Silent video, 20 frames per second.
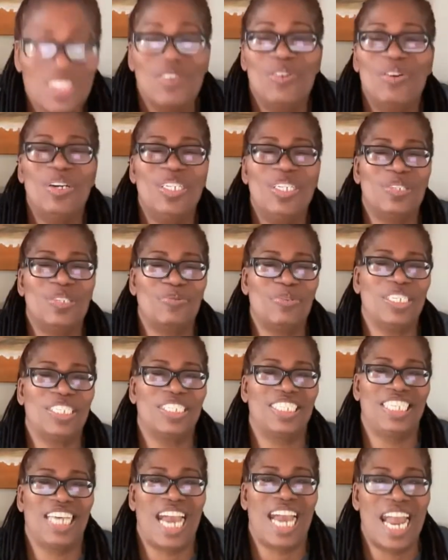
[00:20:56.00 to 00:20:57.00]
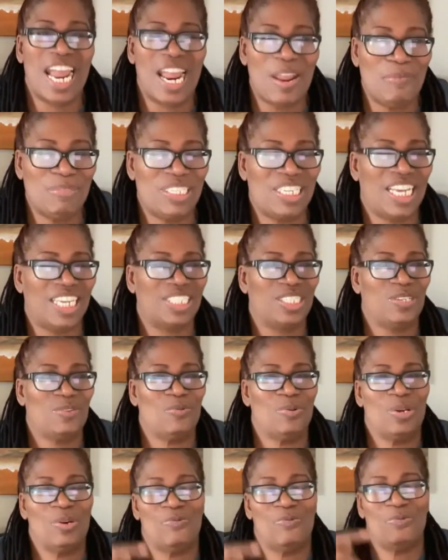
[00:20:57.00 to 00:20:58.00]
those were times that
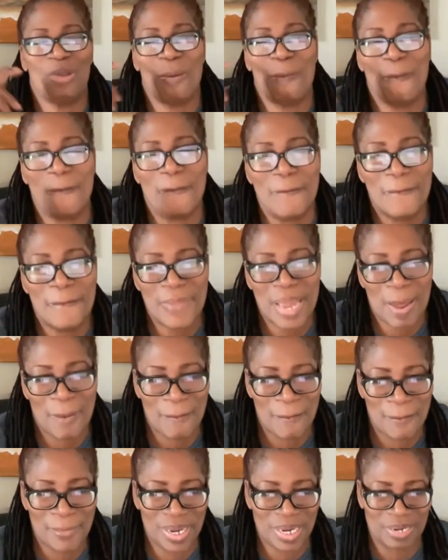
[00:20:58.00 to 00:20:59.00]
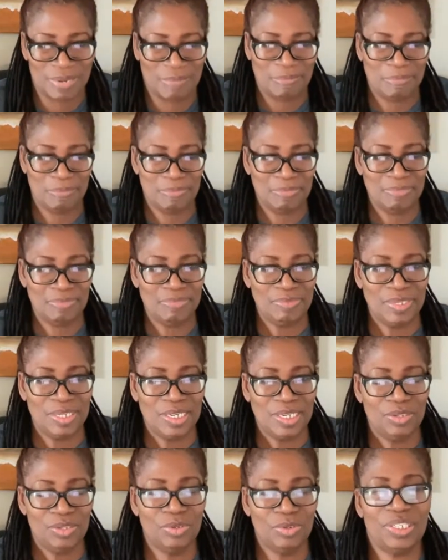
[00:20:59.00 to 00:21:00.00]
you will remember.
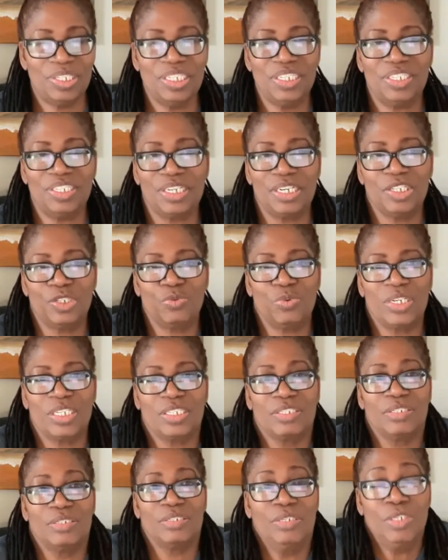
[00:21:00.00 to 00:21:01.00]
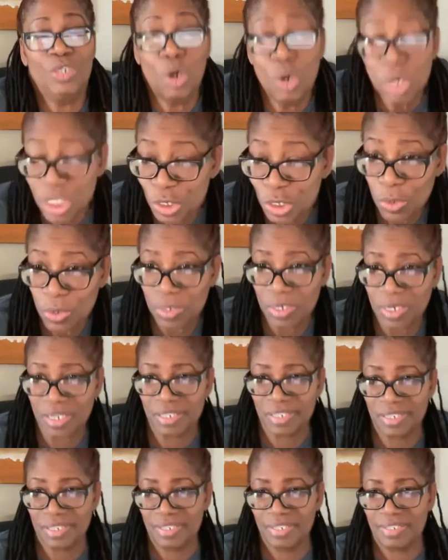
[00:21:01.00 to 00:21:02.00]
Those teachers was no
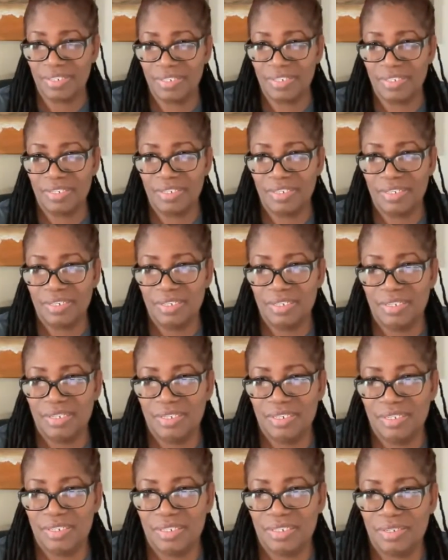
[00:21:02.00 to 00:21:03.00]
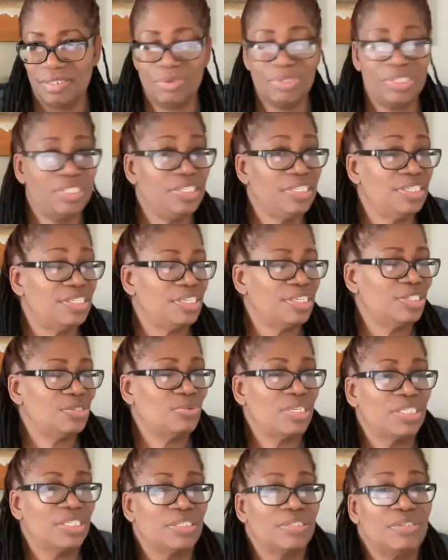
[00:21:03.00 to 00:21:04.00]
joke. Those
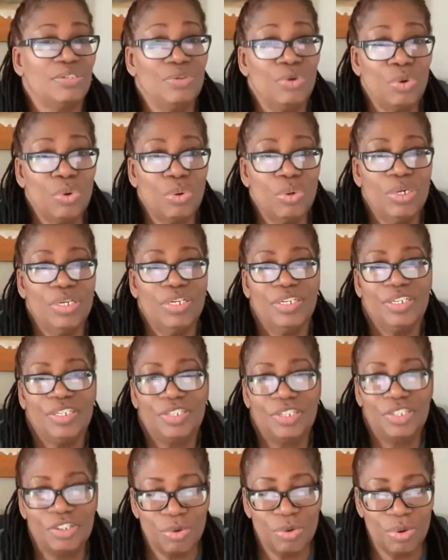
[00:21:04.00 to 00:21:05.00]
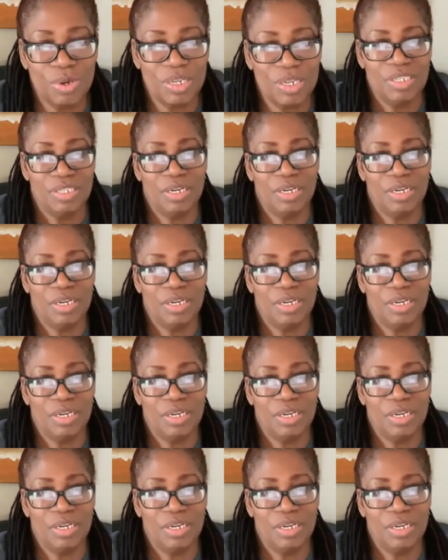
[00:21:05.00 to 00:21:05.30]
teachers was no joke.